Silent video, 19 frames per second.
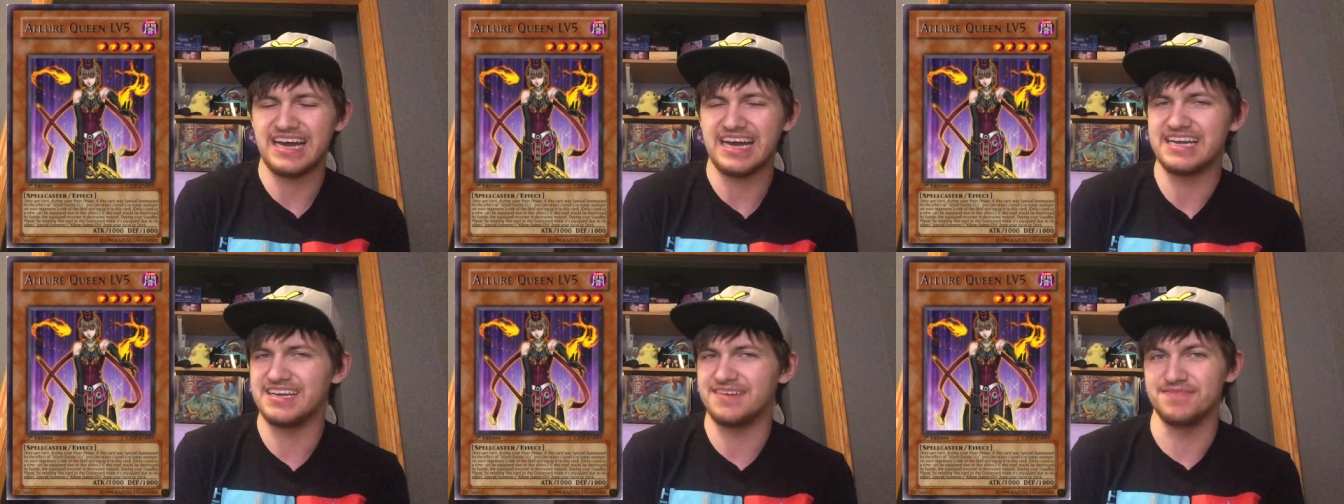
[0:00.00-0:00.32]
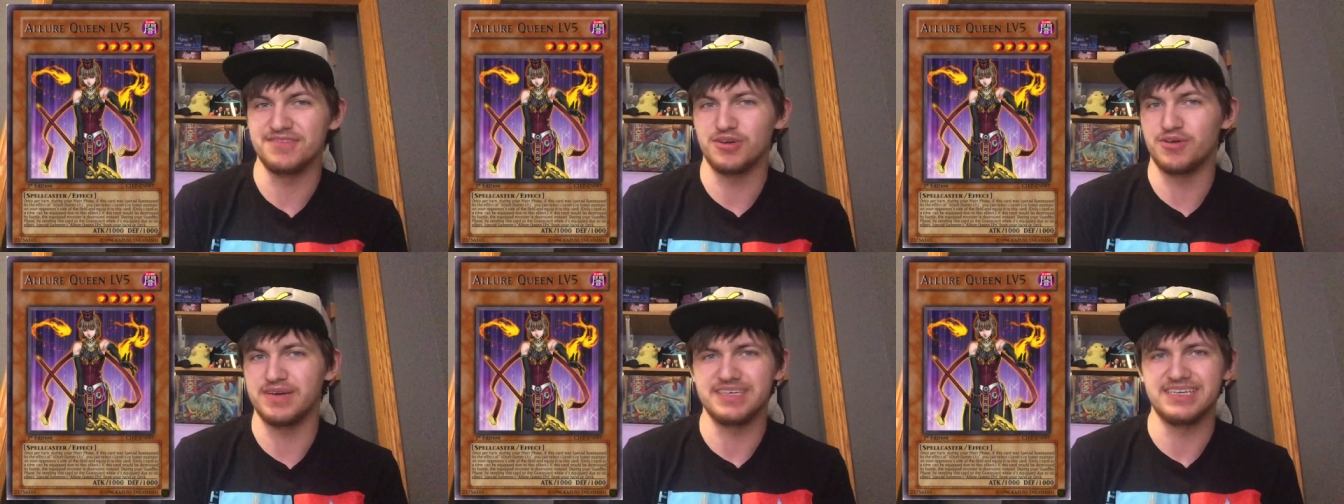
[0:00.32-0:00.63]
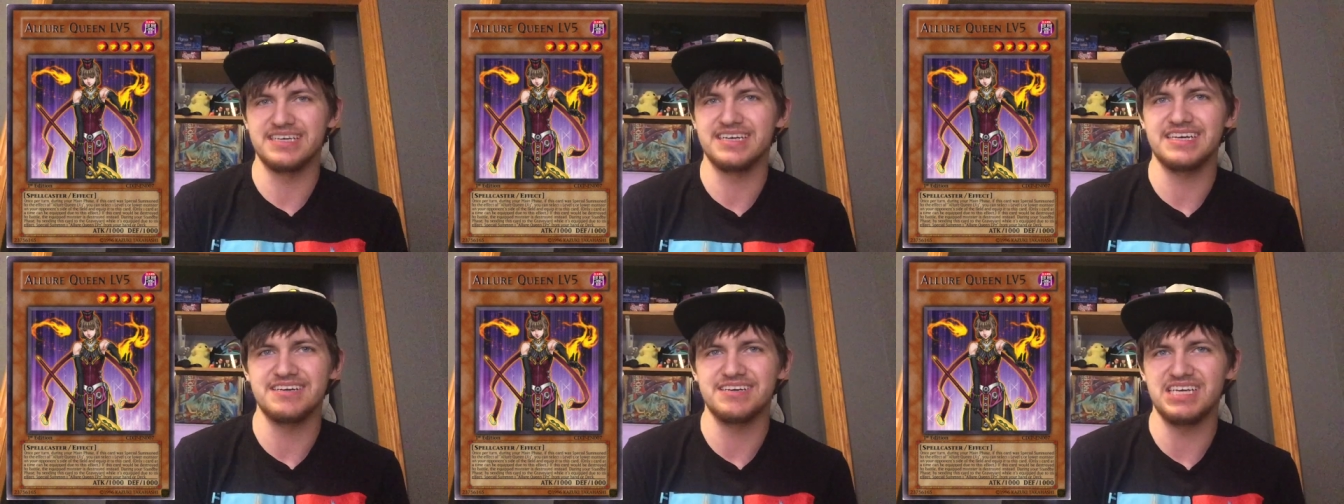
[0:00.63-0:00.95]
I have no
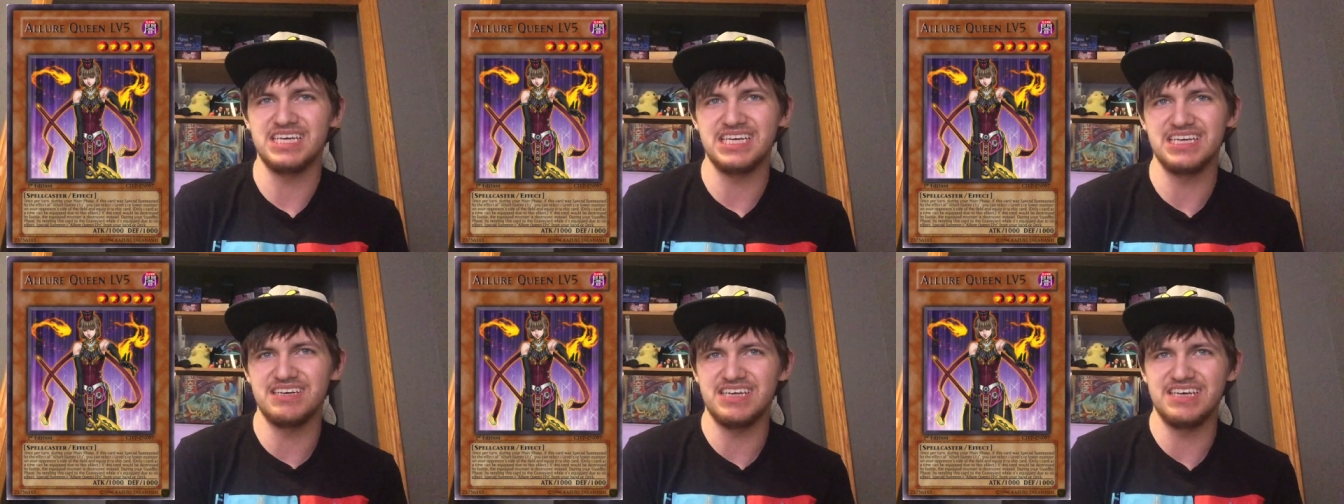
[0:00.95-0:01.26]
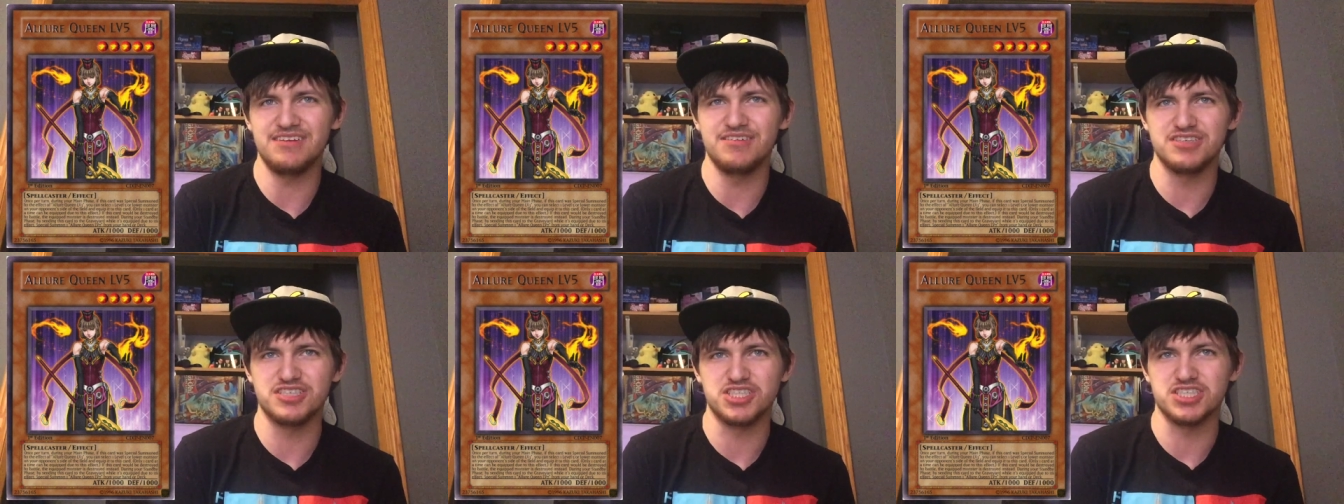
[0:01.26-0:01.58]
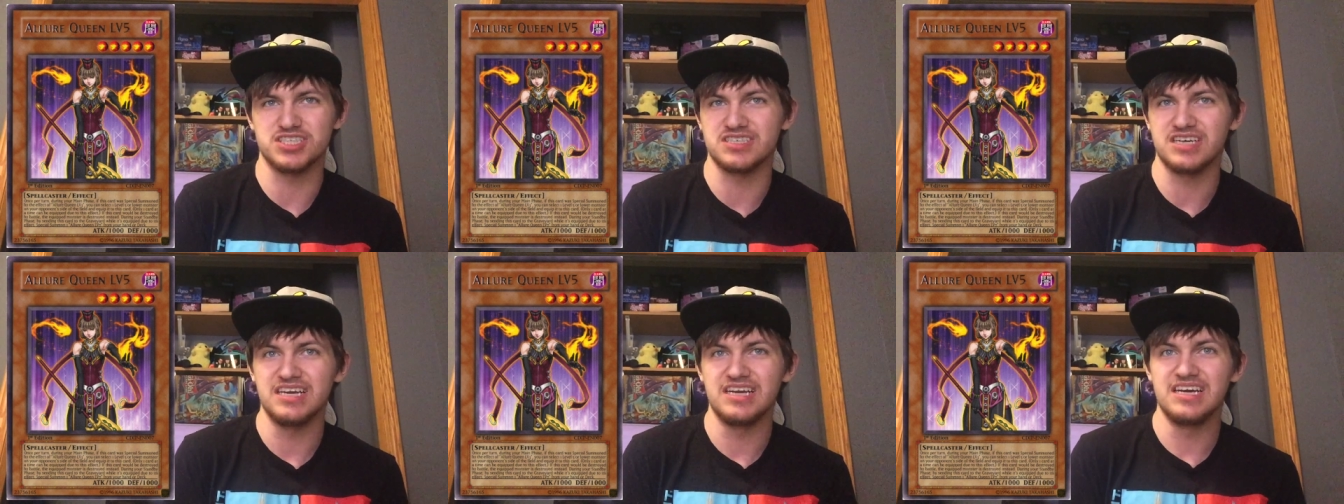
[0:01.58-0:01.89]
idea. It was
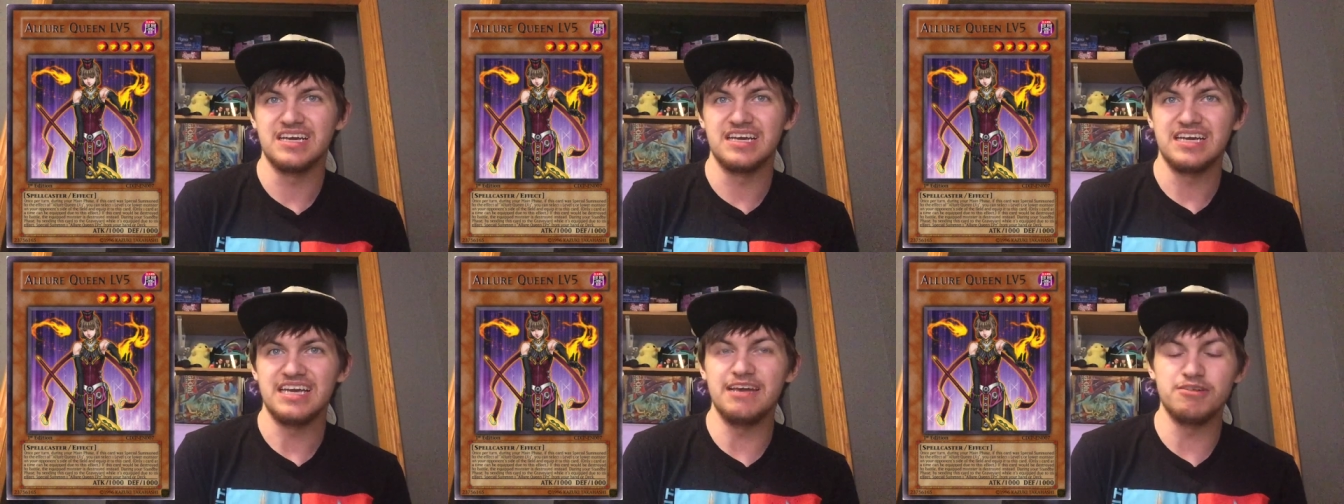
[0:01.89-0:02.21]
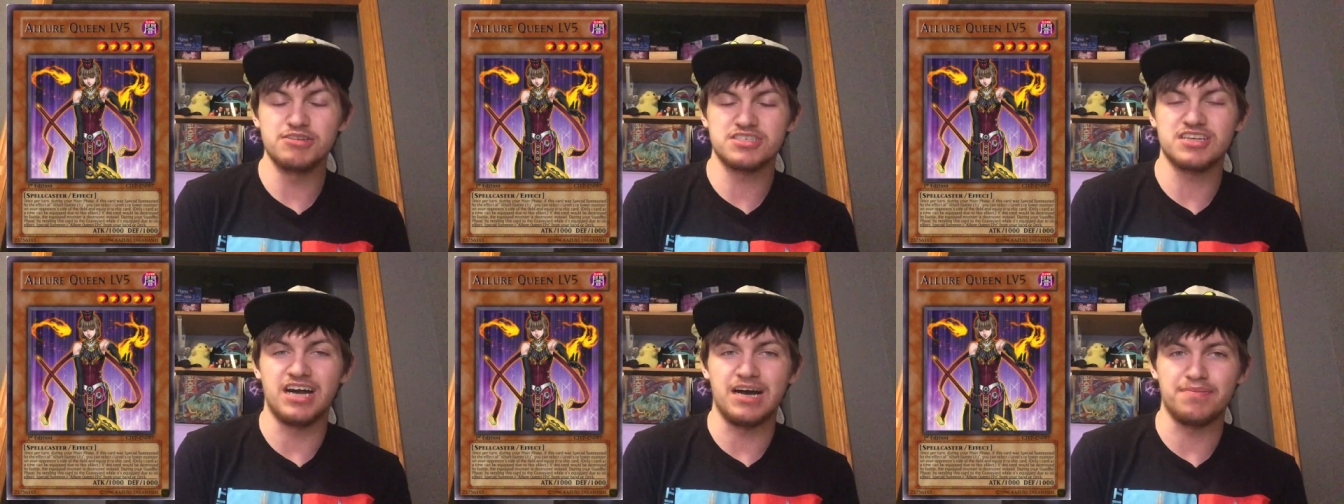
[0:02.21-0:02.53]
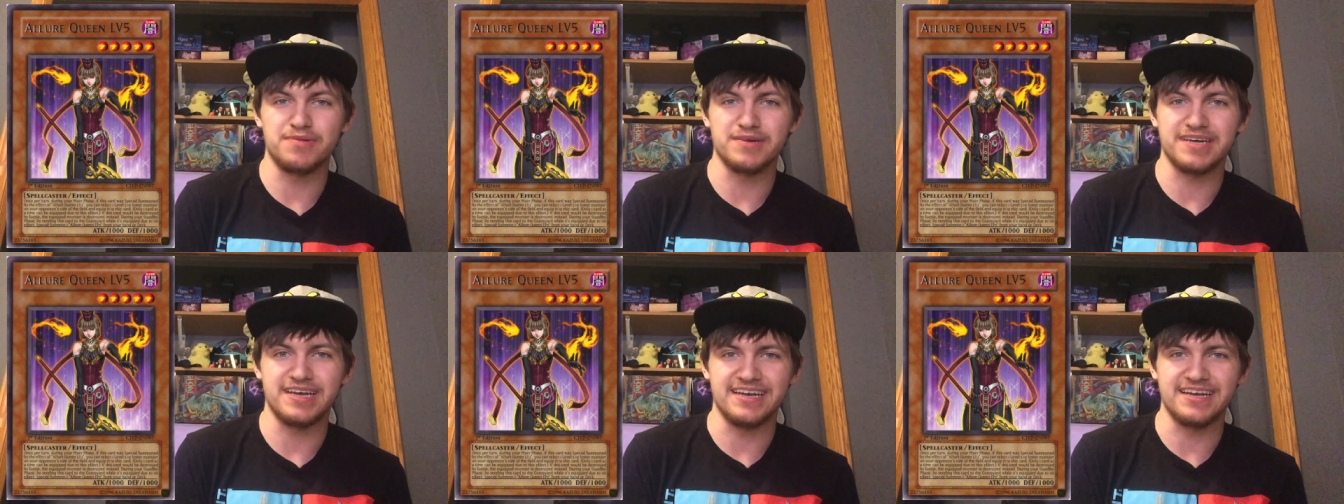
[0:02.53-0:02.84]
just, it was
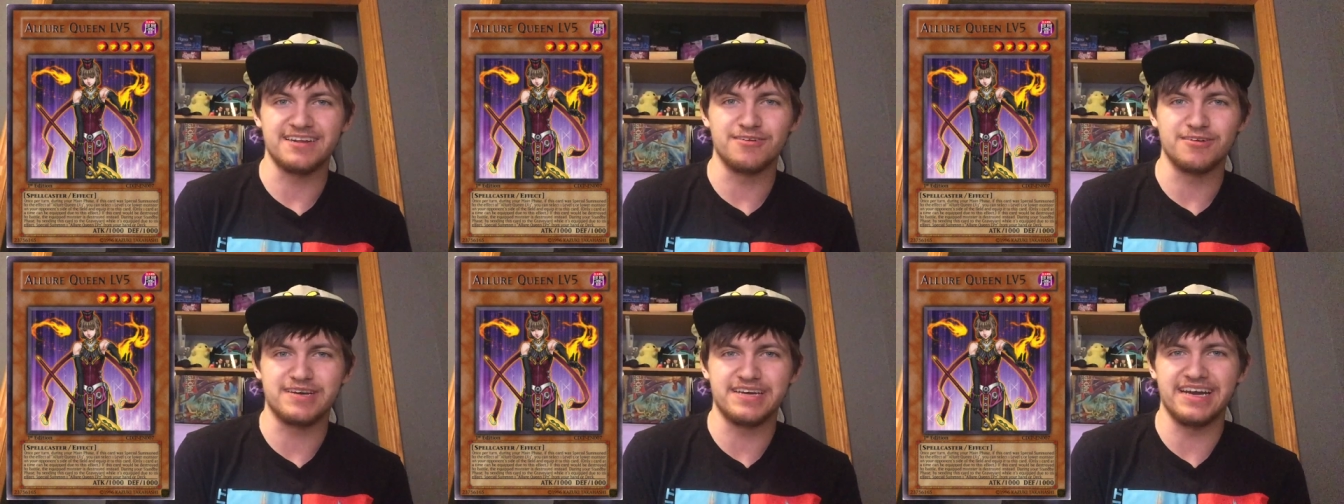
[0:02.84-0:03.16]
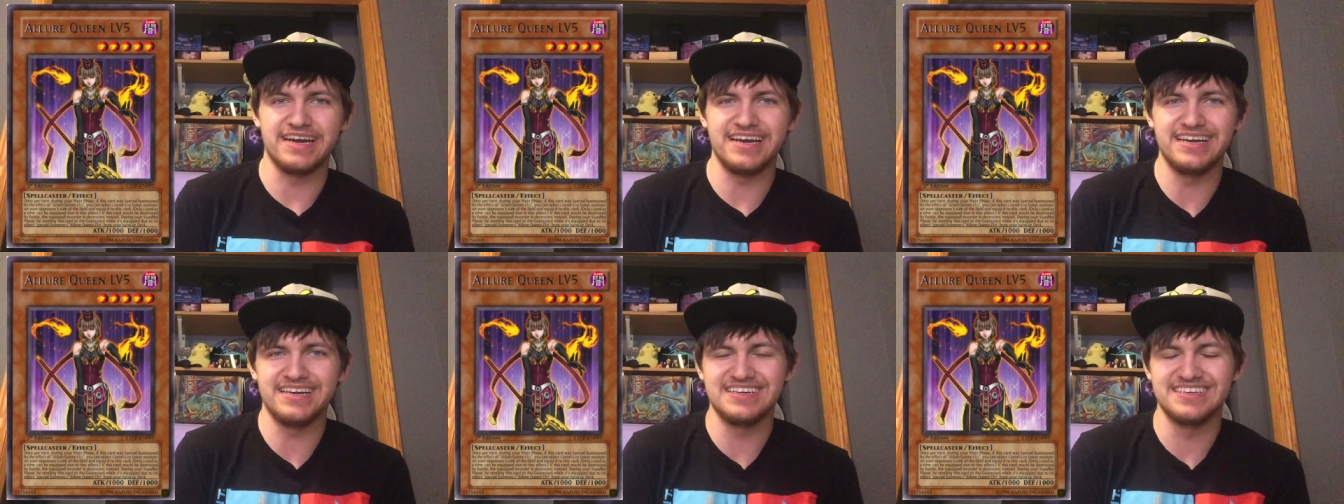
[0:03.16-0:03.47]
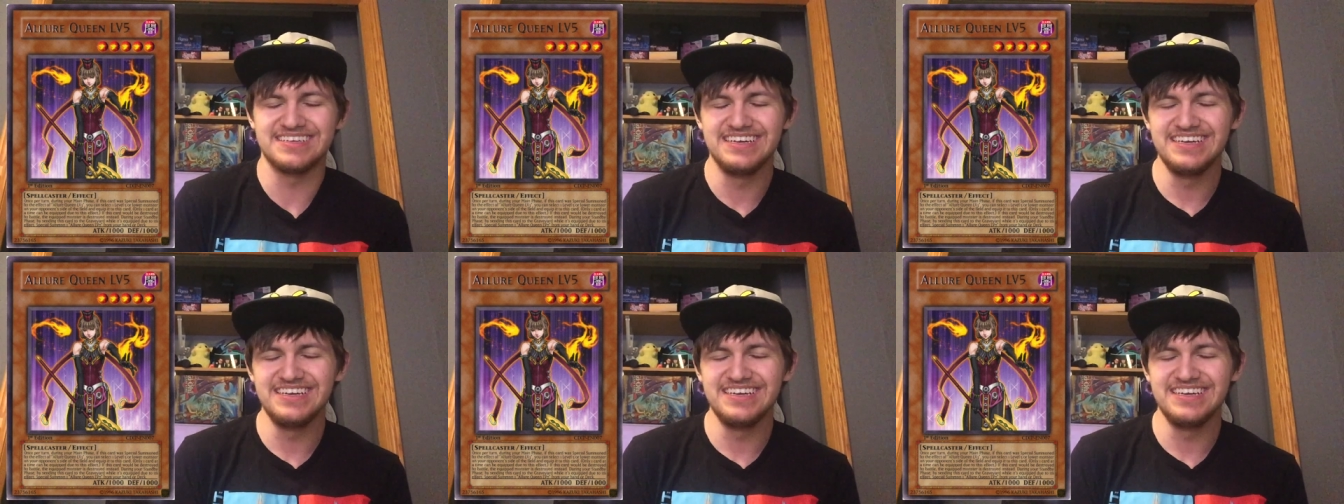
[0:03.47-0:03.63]
complicated, okay?